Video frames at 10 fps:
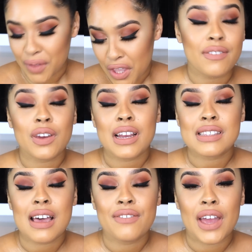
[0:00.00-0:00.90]
If you guys
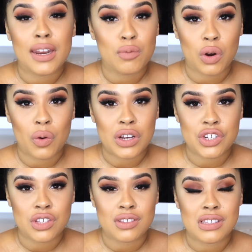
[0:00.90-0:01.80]
have any more
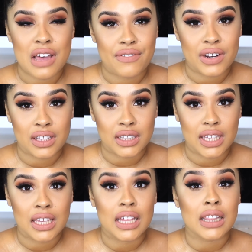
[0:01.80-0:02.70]
questions,
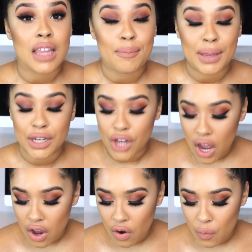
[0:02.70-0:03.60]
definitely let me
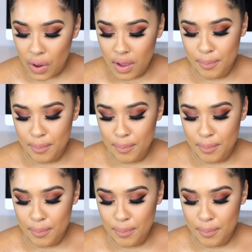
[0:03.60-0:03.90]
know